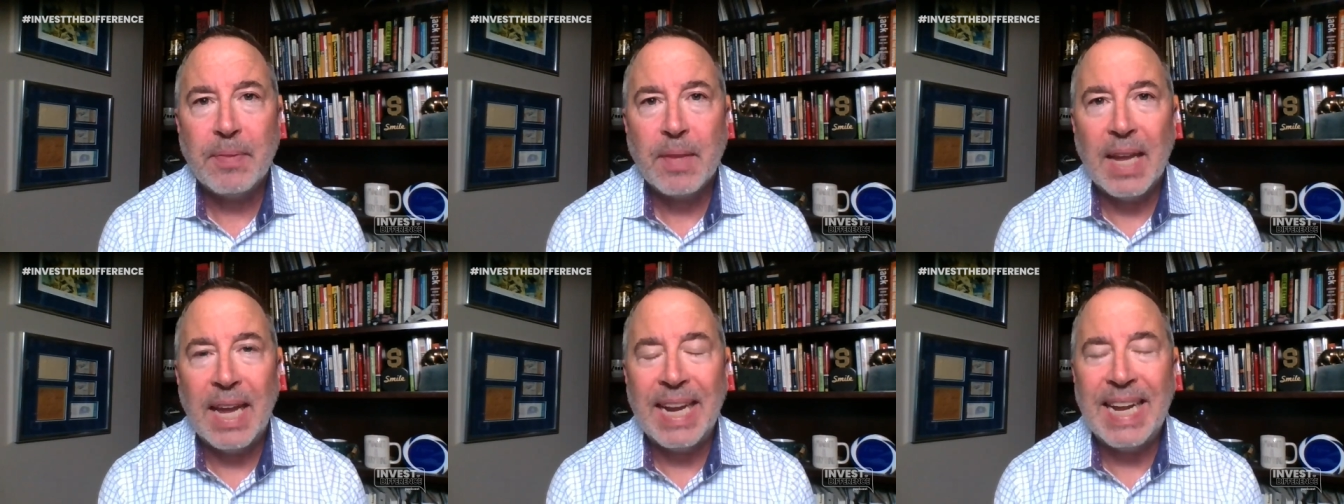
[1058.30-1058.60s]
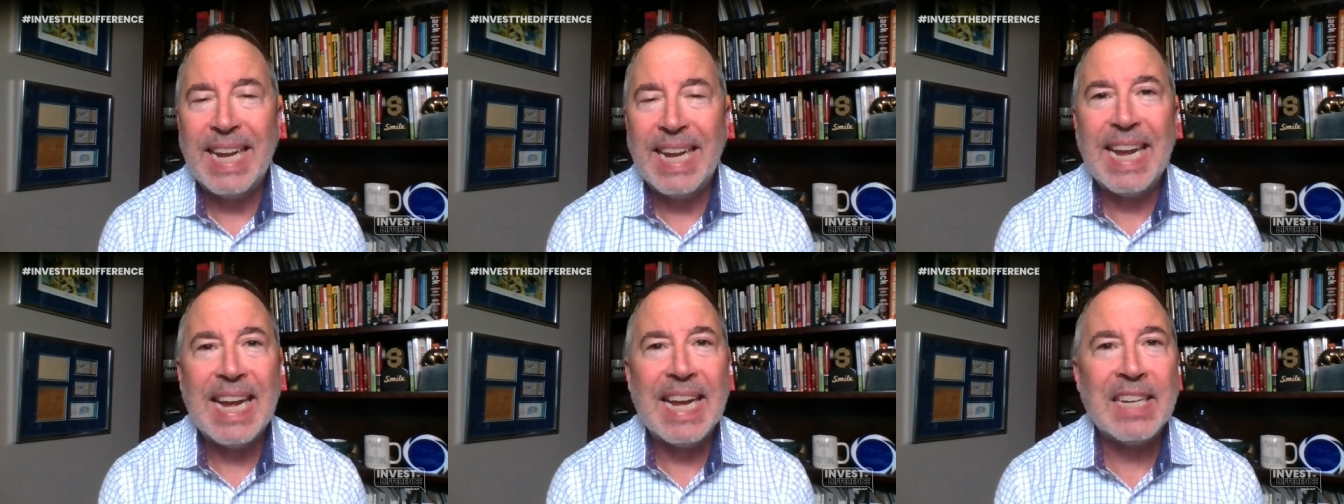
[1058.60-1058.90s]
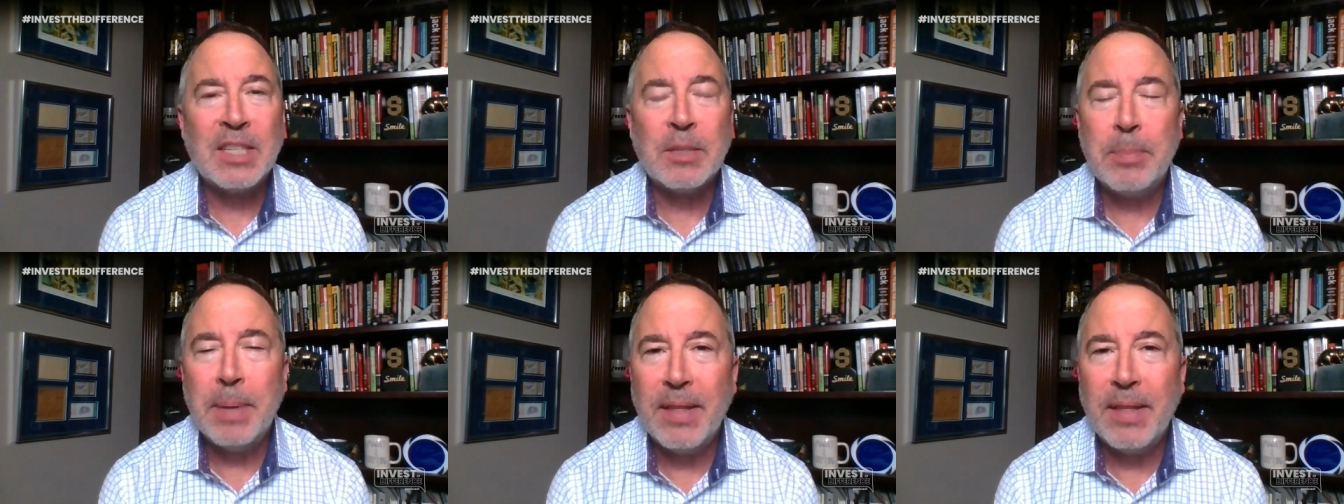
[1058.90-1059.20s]
And he
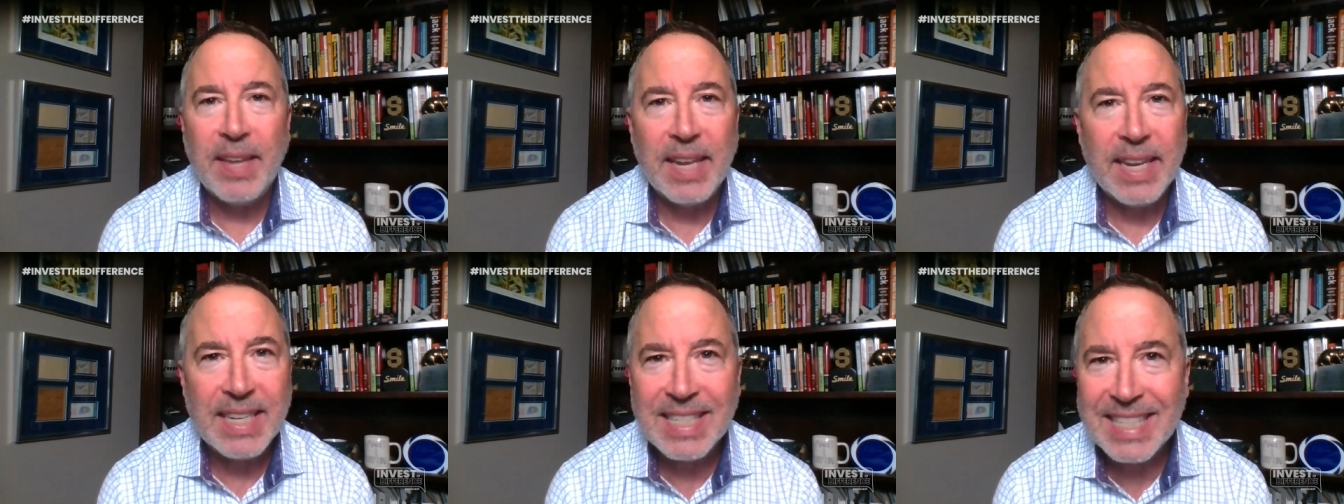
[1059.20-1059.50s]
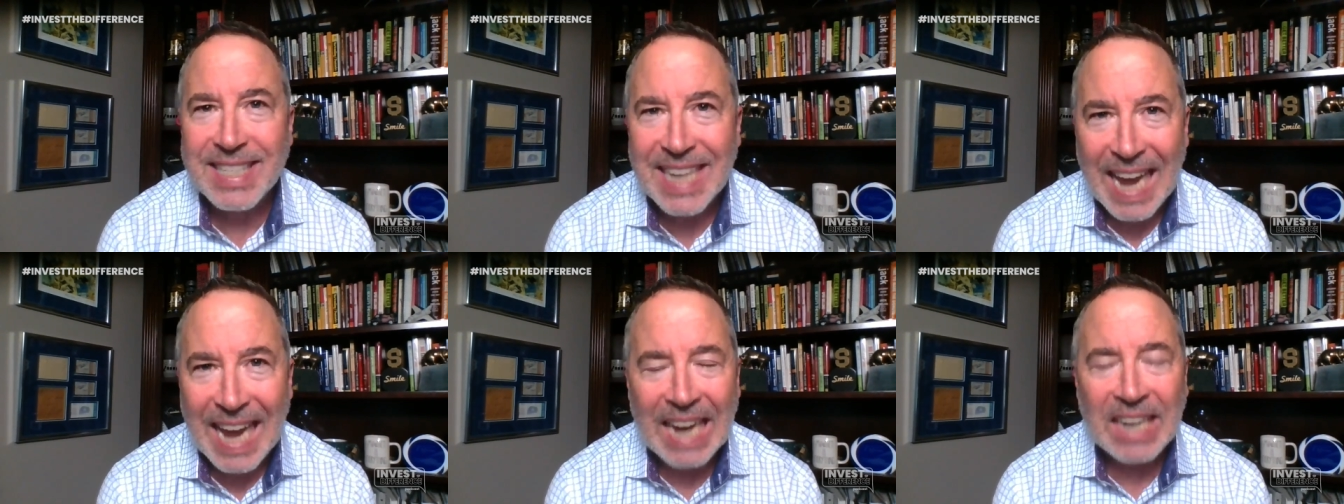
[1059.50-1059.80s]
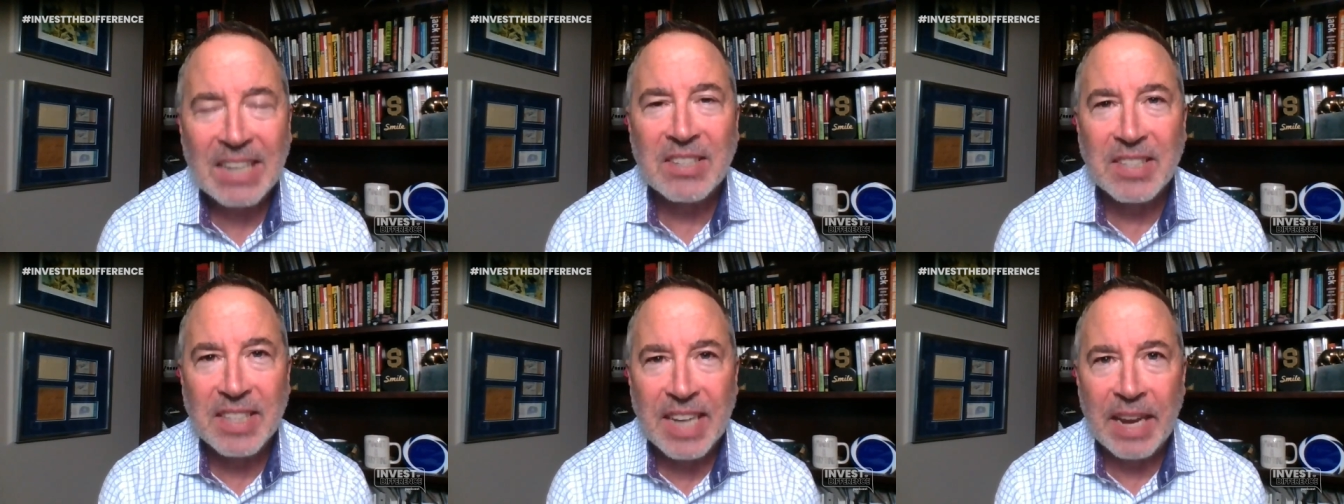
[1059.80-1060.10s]
asked me the
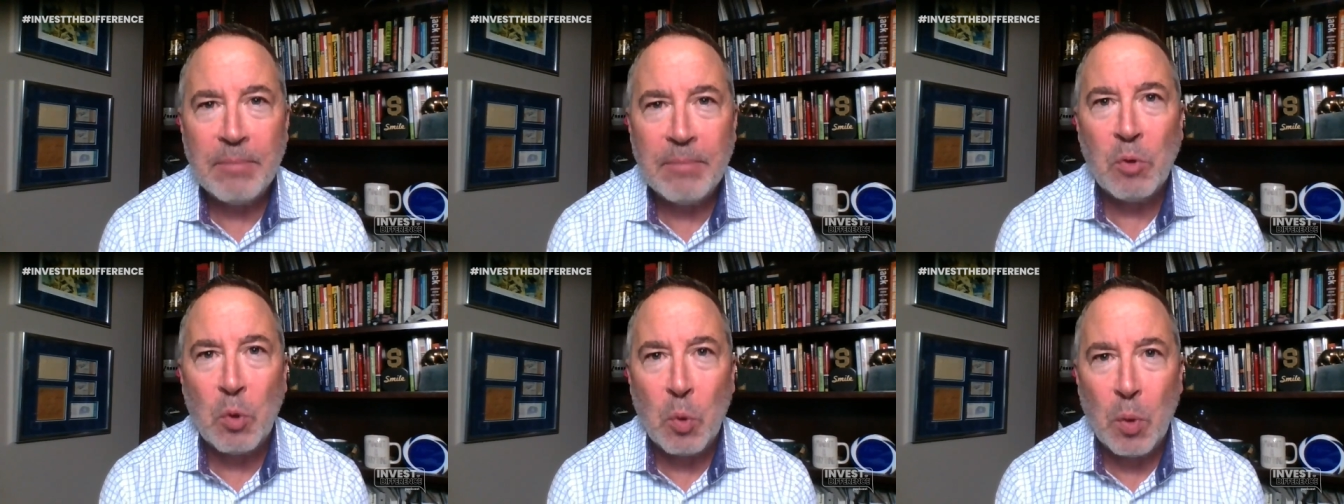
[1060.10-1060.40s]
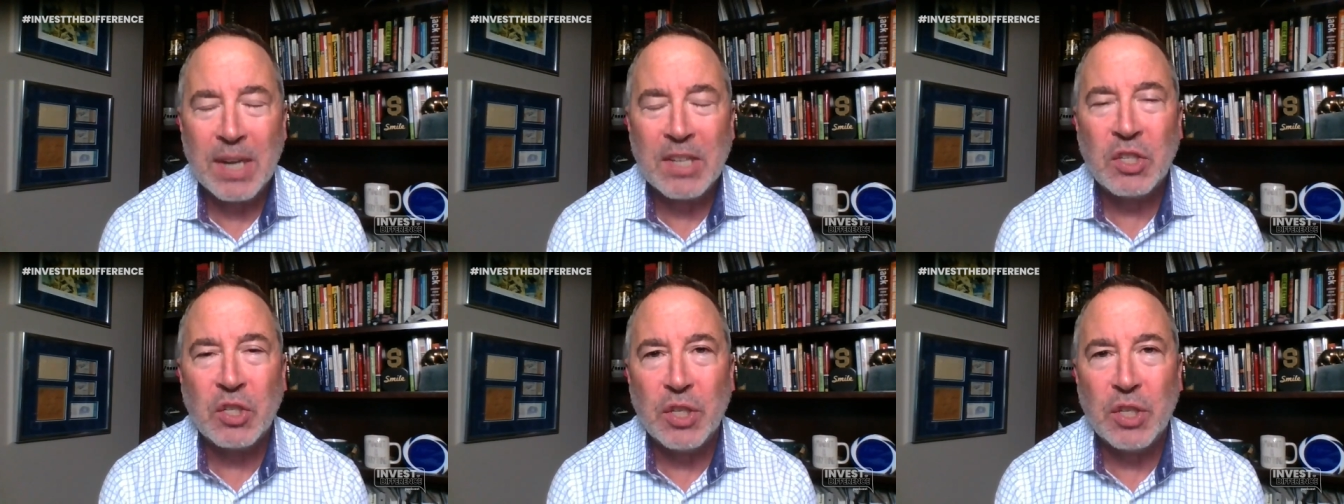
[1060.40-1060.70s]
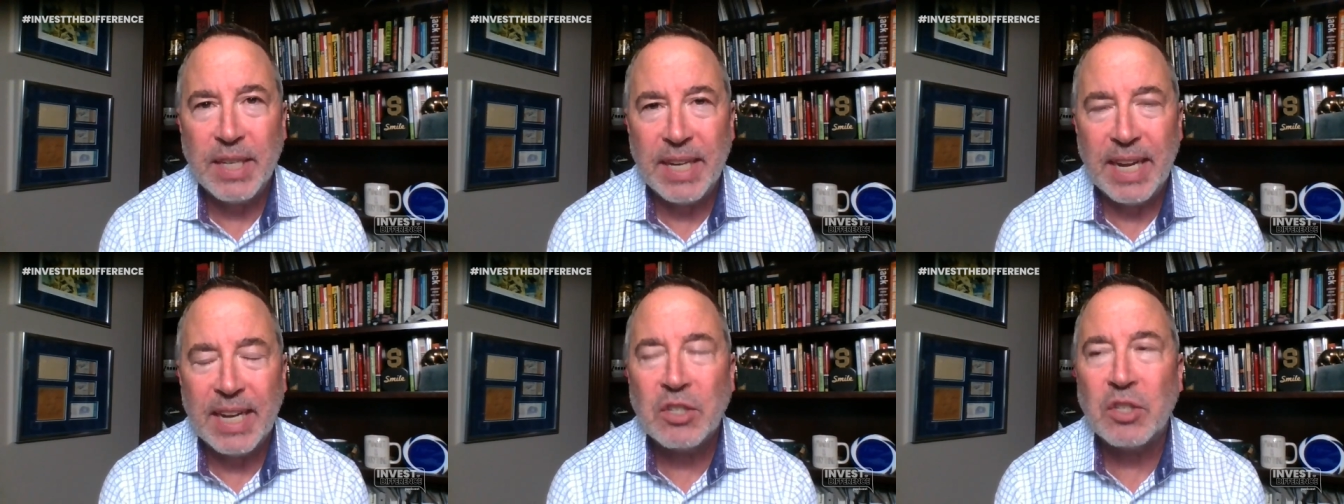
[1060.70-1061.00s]
exact same
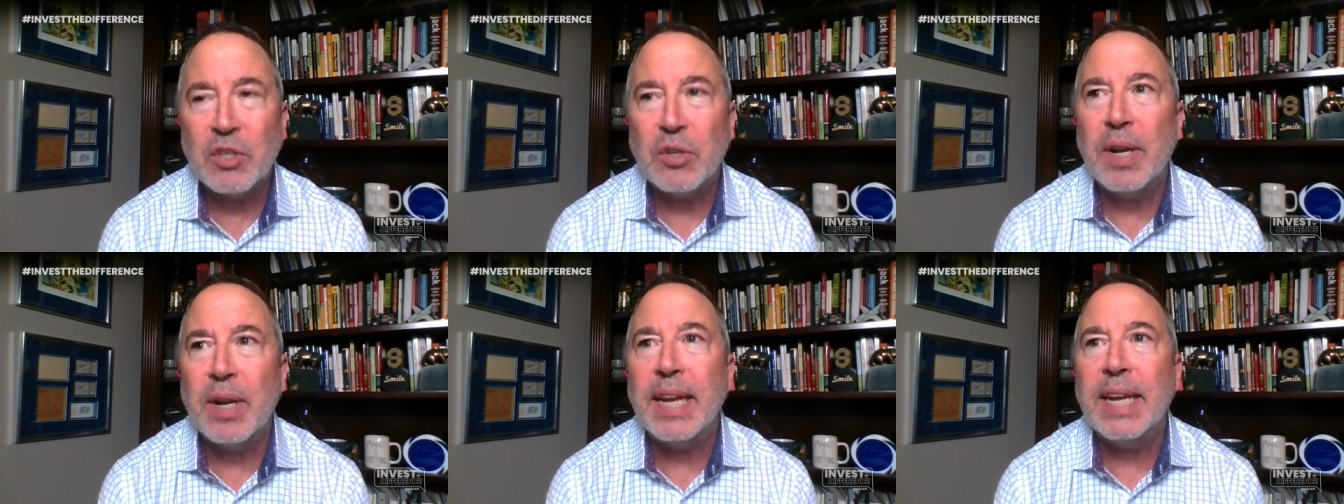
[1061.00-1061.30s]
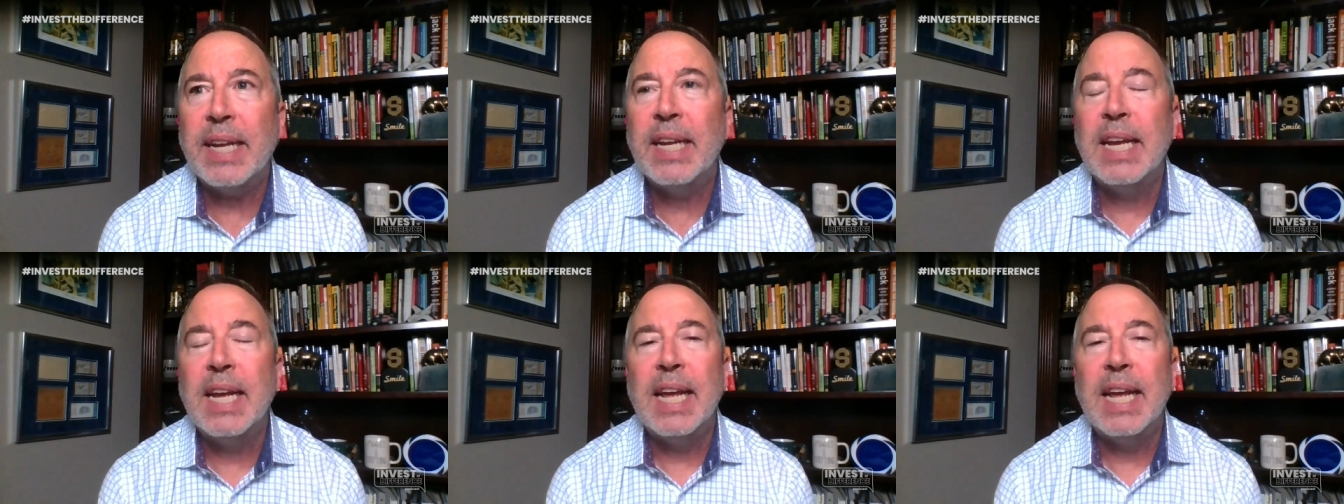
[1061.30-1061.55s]
question yesterday.